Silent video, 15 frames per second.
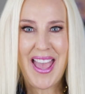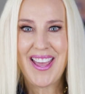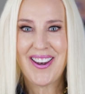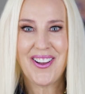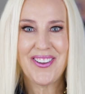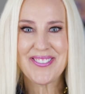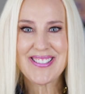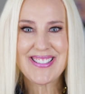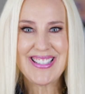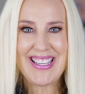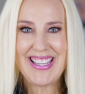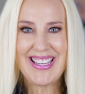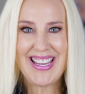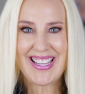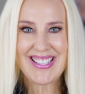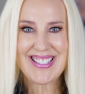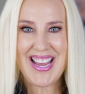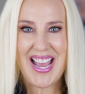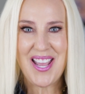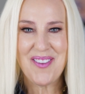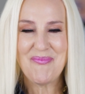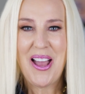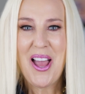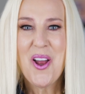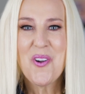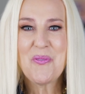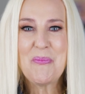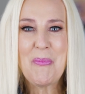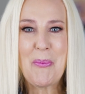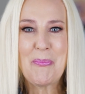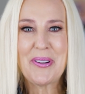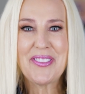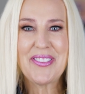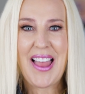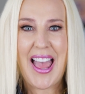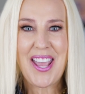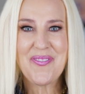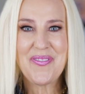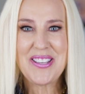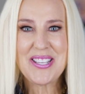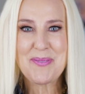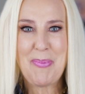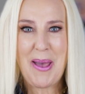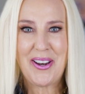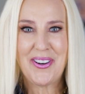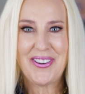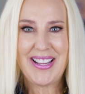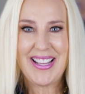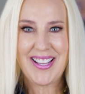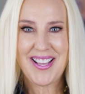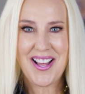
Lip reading: and I'll see you next time. Remember, life is better in